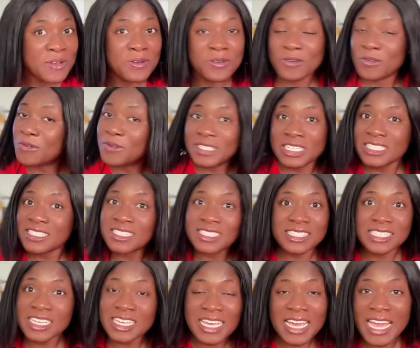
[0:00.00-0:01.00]
We didn't
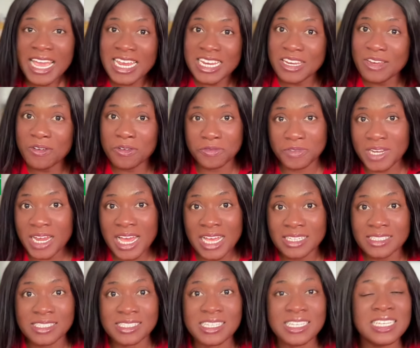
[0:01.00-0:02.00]
see any of that.
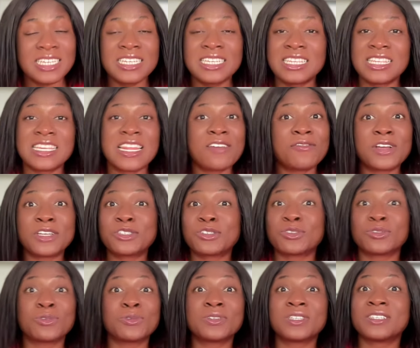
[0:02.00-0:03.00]
He never
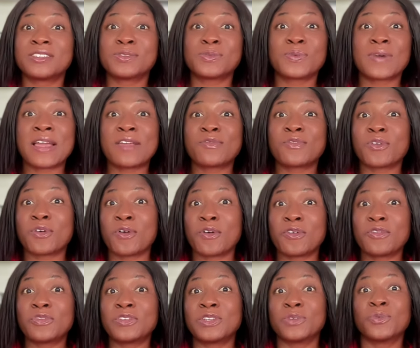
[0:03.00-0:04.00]
showed his wife
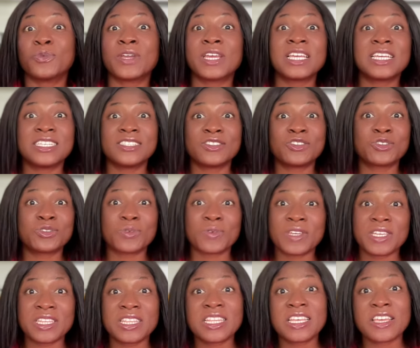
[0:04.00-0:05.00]
off the way he's
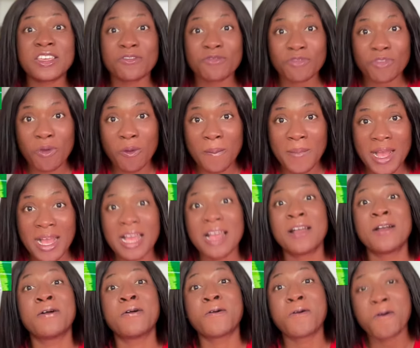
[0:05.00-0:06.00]
showing Ifoma
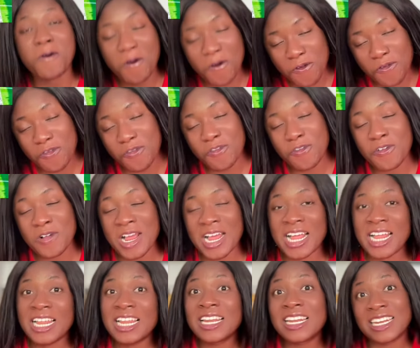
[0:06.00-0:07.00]
off.
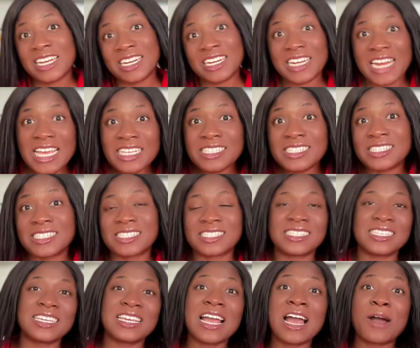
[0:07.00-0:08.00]
Let's
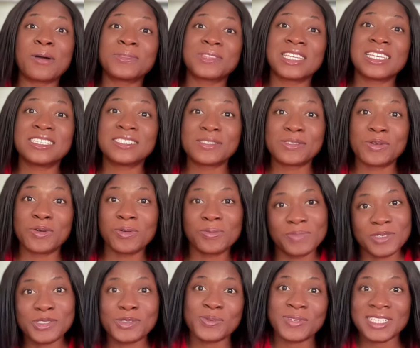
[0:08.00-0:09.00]
see how things go
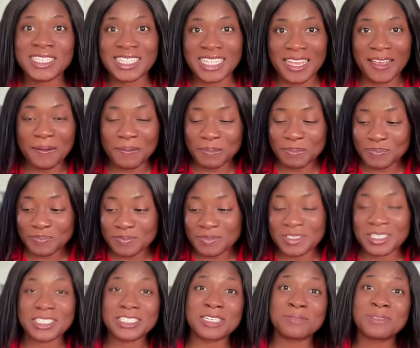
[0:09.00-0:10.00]
between them.
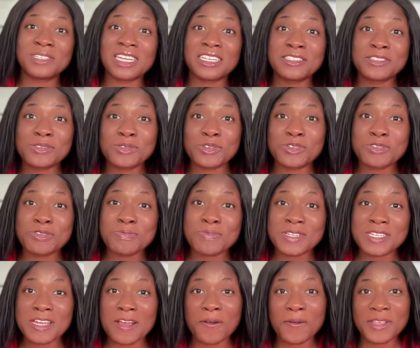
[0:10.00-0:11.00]
Shebina, this social
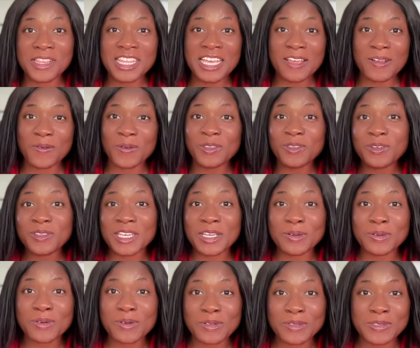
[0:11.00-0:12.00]
media, we know they
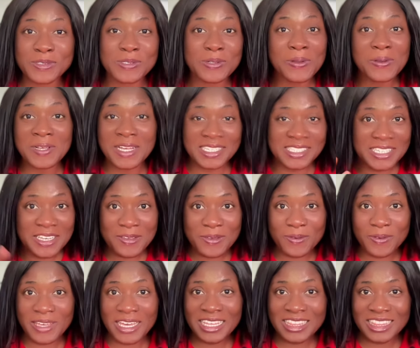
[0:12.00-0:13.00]
run. So long as say you
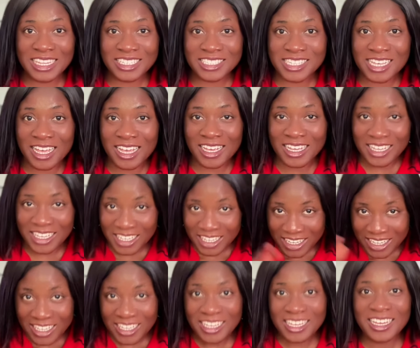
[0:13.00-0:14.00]
get data,
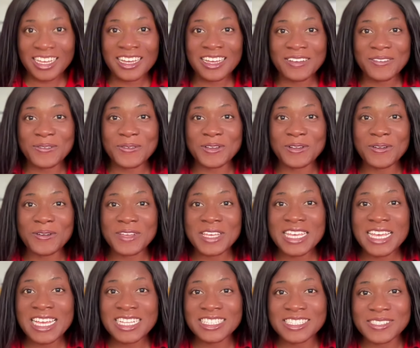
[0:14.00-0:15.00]
we go
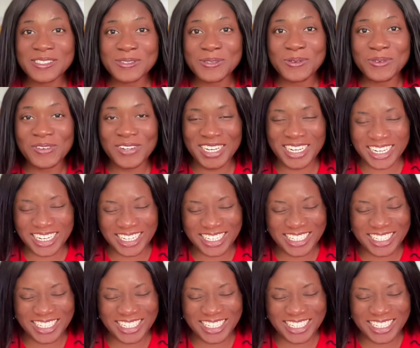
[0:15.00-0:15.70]
hear the story.